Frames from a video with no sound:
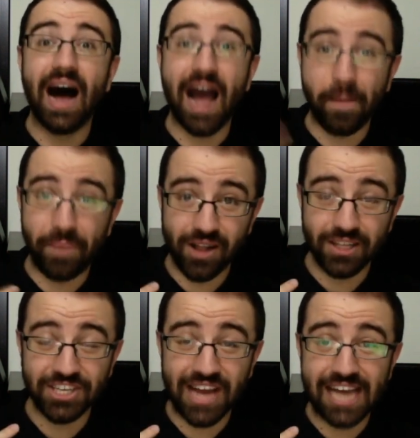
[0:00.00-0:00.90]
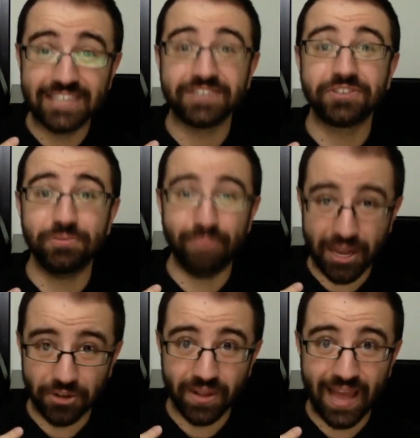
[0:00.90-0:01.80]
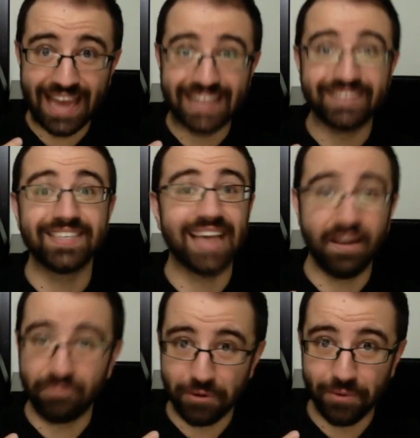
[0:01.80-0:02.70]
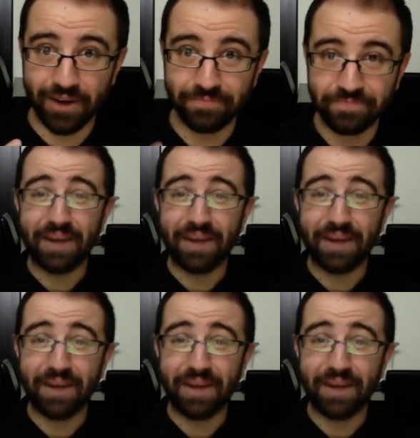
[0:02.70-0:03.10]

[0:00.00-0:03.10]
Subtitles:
I apologize to Michael Caines everywhere.